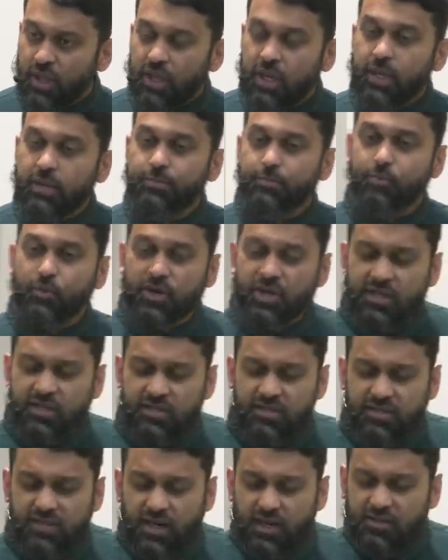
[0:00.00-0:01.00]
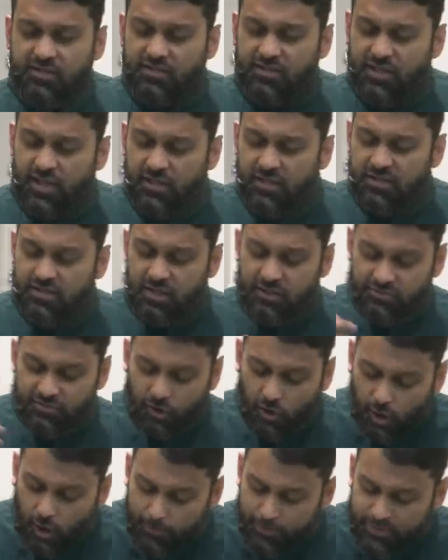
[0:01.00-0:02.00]
it brings a sense of
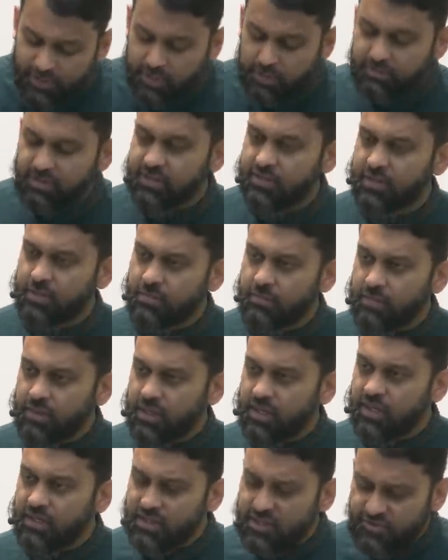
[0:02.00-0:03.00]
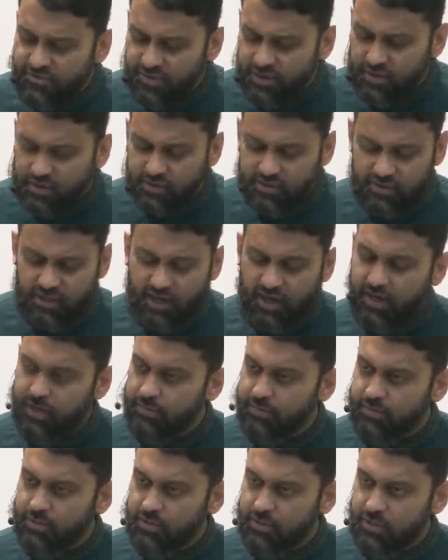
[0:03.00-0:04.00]
optimism in difficult
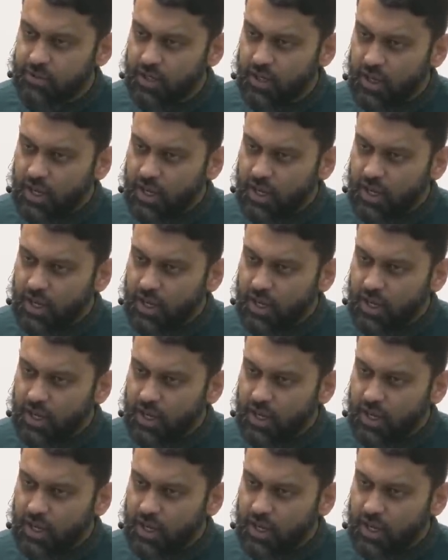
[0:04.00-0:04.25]
times.